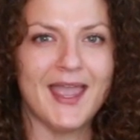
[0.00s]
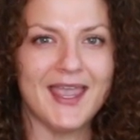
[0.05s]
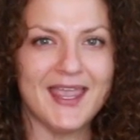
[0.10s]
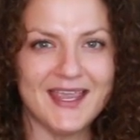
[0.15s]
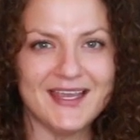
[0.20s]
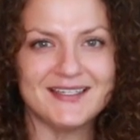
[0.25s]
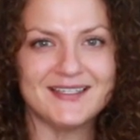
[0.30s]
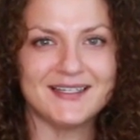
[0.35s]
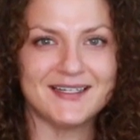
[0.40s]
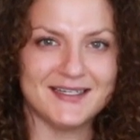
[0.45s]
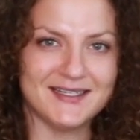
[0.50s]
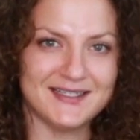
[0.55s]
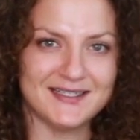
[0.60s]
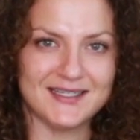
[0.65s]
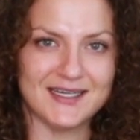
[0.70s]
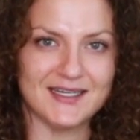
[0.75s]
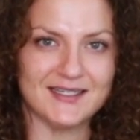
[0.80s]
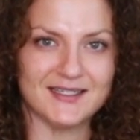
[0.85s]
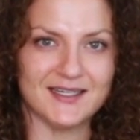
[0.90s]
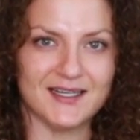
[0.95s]
Is it in
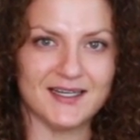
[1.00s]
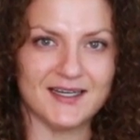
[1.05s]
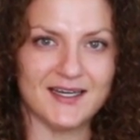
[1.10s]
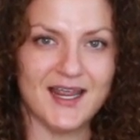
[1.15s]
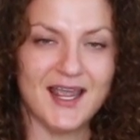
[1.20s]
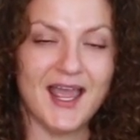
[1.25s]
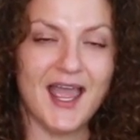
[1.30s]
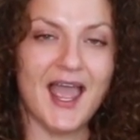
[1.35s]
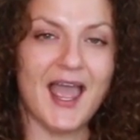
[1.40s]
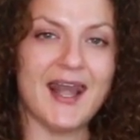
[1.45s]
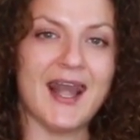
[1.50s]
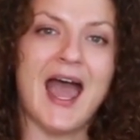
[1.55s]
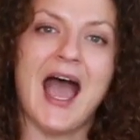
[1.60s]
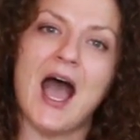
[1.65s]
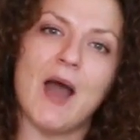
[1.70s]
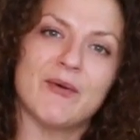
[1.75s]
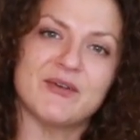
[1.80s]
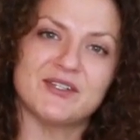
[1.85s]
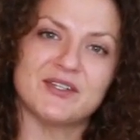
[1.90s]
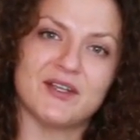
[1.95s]
season? And
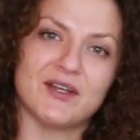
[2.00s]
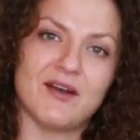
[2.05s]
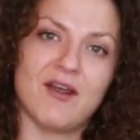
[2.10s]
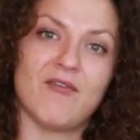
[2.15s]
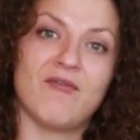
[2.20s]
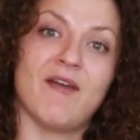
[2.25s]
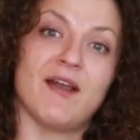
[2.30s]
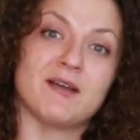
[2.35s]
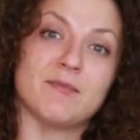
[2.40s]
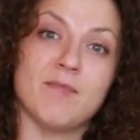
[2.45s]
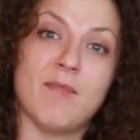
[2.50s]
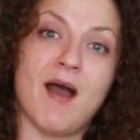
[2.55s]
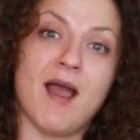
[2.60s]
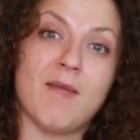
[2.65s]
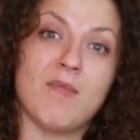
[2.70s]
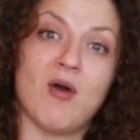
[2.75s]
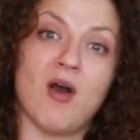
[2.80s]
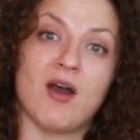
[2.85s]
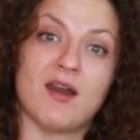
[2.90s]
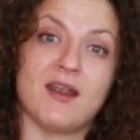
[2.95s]
how is it going to affect my
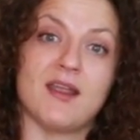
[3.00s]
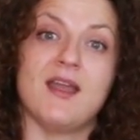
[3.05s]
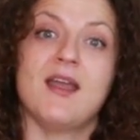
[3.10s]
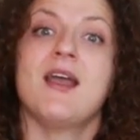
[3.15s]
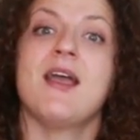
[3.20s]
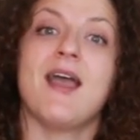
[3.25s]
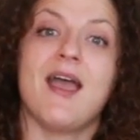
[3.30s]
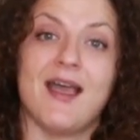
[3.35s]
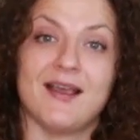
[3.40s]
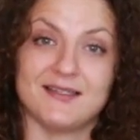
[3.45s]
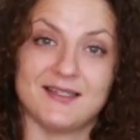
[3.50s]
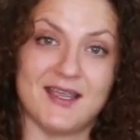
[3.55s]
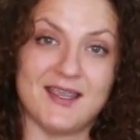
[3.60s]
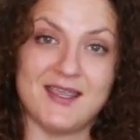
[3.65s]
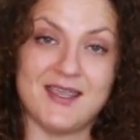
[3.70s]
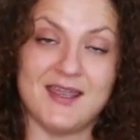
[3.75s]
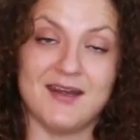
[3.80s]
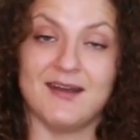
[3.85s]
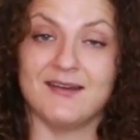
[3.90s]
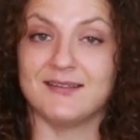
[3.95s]
body as I
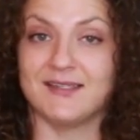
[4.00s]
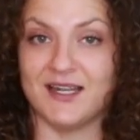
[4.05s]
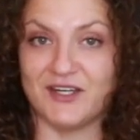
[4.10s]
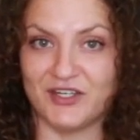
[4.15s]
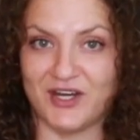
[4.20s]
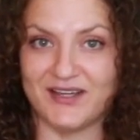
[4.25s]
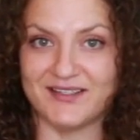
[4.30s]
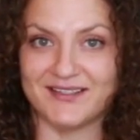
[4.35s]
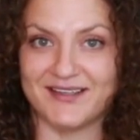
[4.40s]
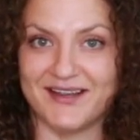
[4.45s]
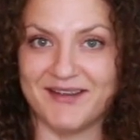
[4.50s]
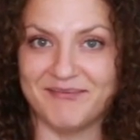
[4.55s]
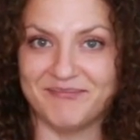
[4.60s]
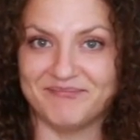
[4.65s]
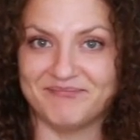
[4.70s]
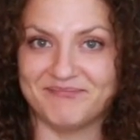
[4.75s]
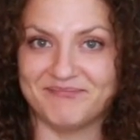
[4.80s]
eat and digest it?